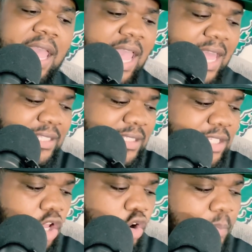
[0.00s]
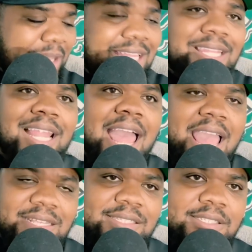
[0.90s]
and still be
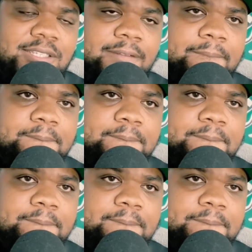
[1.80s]
last,